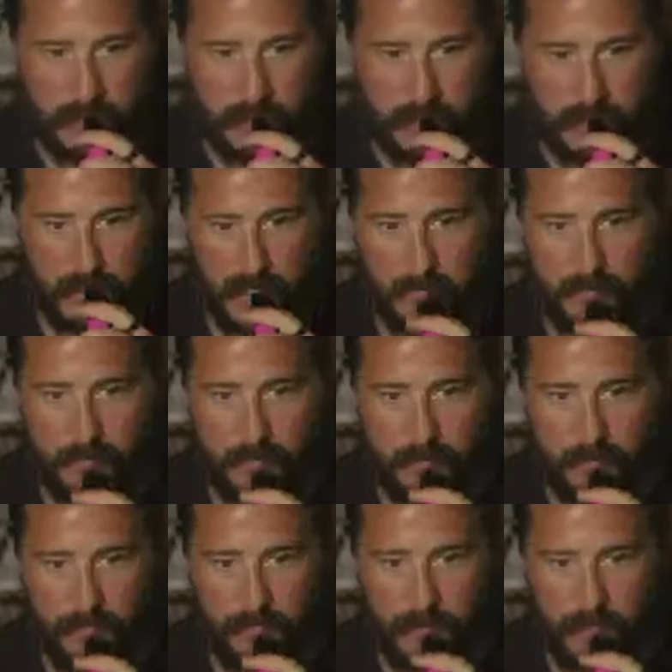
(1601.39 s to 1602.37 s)
90% of
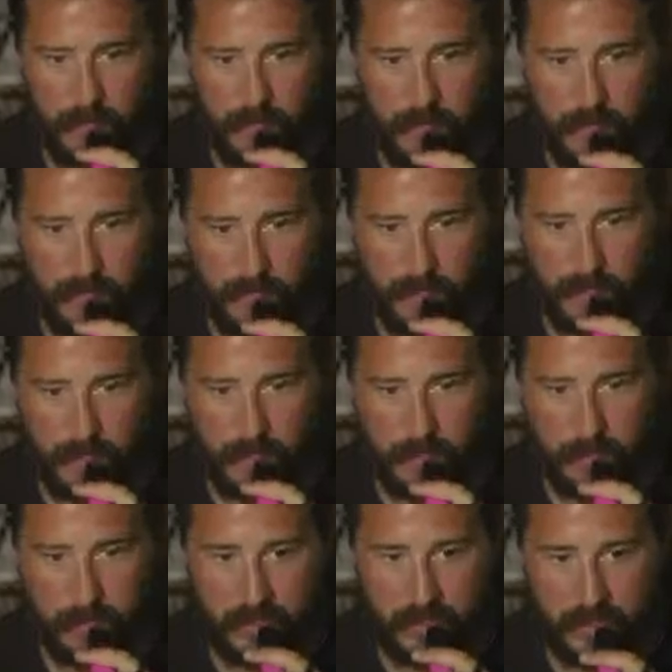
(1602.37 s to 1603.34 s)
my videos have ended up
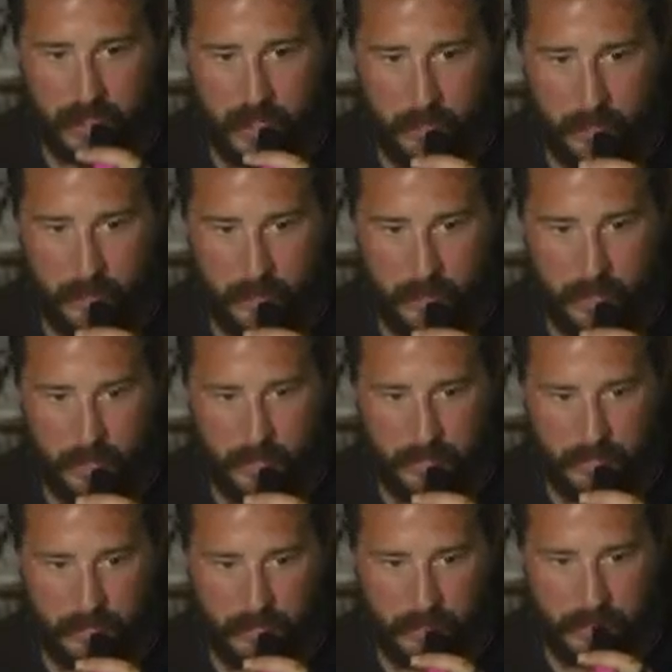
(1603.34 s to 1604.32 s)
getting copyright
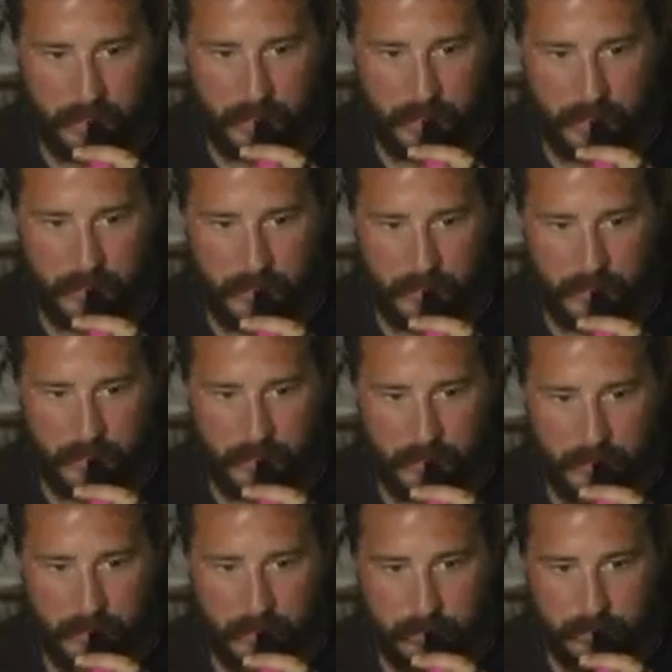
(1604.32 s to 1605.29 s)
issues
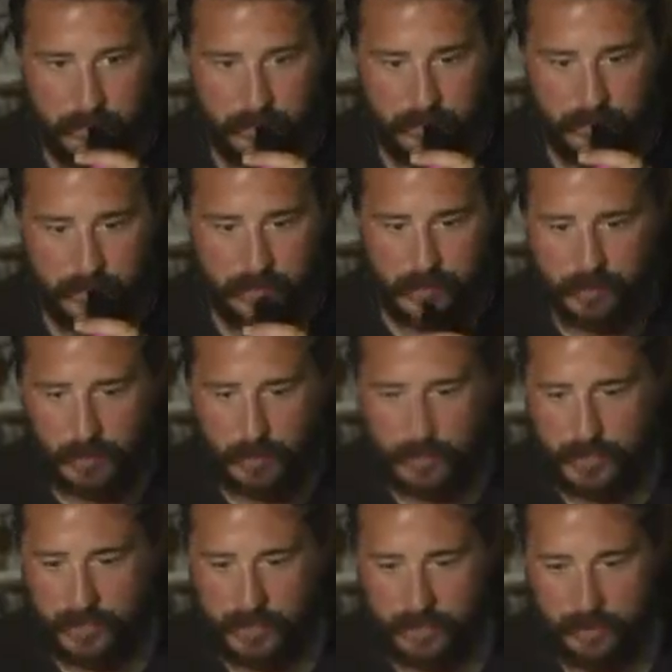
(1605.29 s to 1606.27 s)
and I
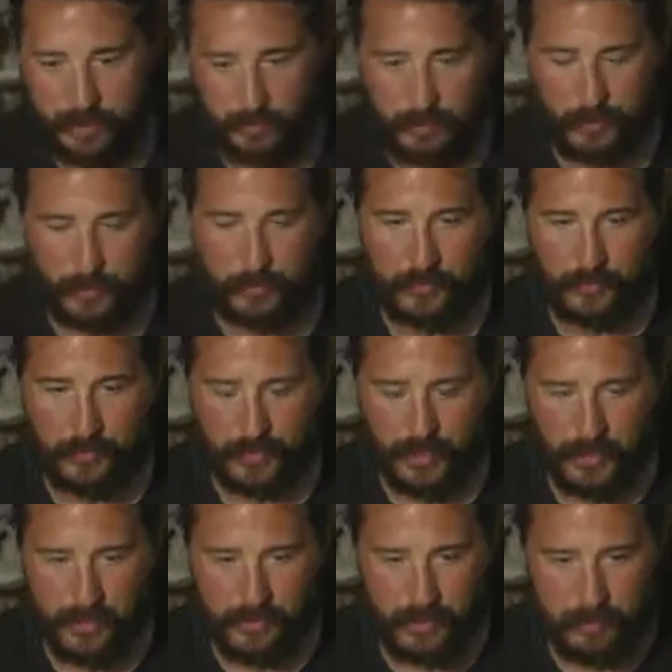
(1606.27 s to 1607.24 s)
made that post on my
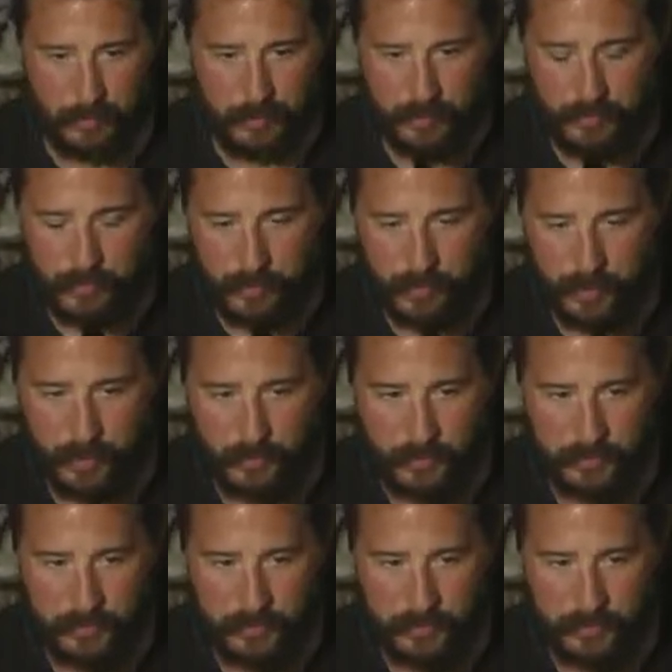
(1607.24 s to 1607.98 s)
SDP Studios